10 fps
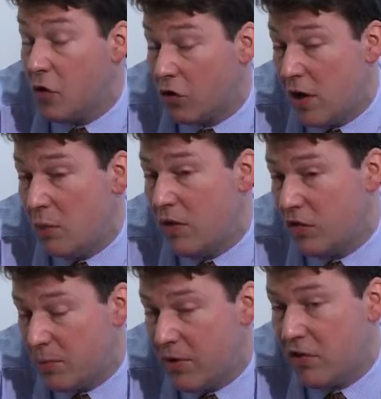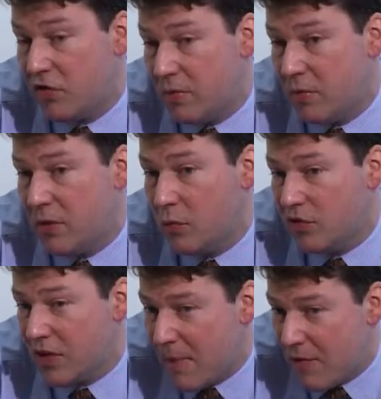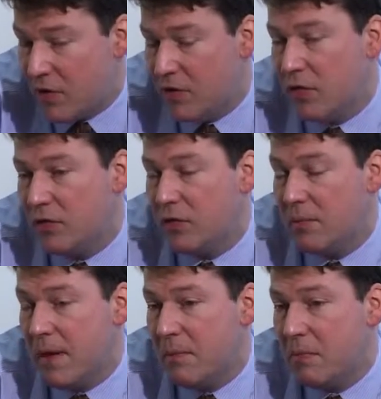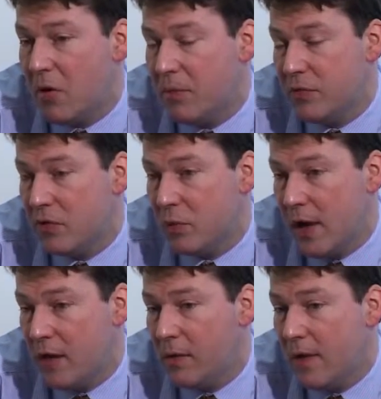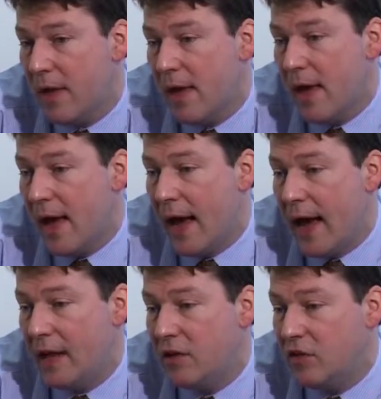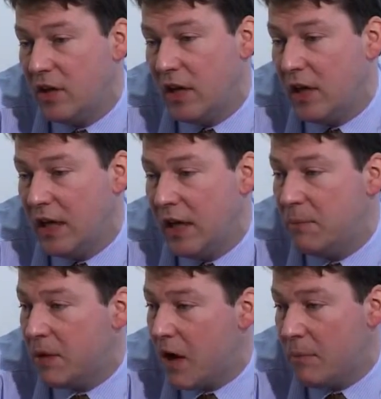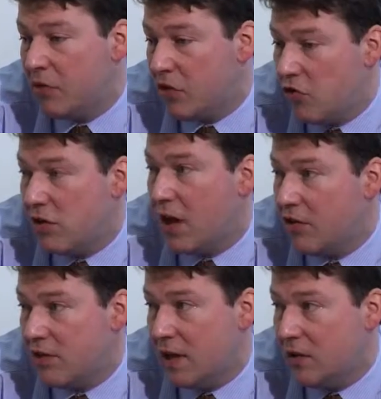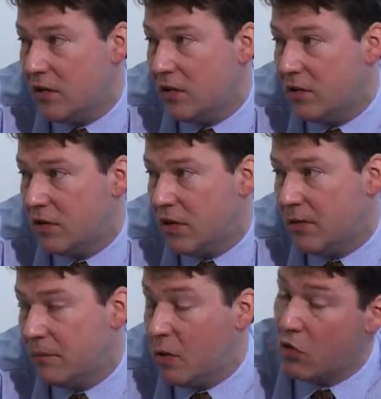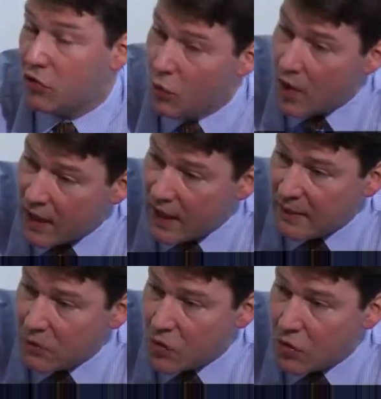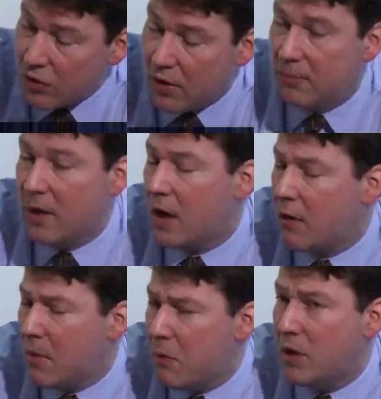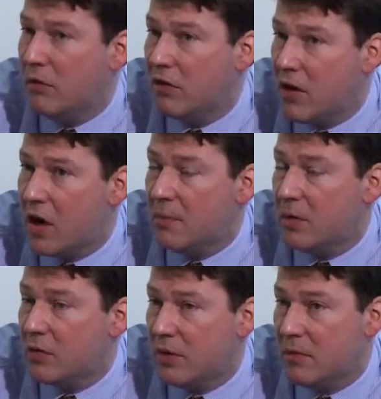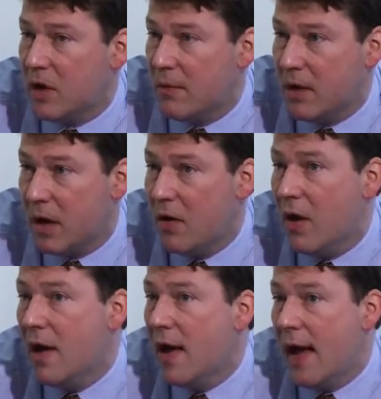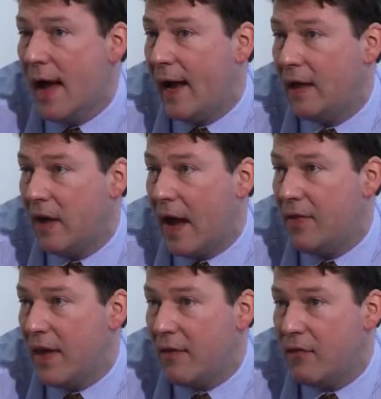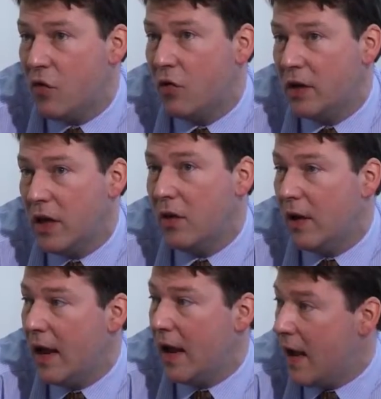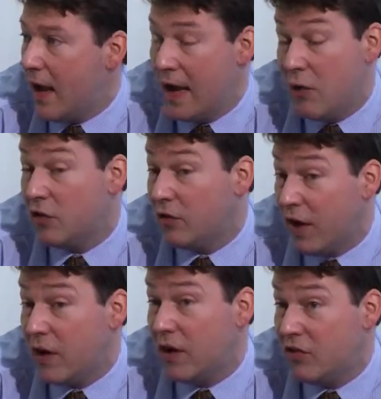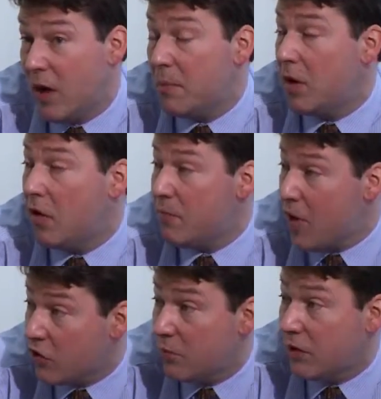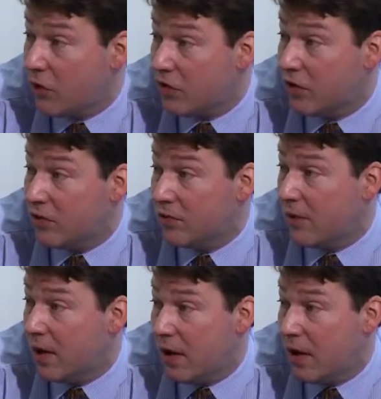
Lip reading: not only with his depression, but there was some evidence of some memory problems as well. and he'd become socially isolated. He wasn't working anymore. I can't remember when he retired, but it was some time ago, and therefore, you know, he was a very good example of multiple losses.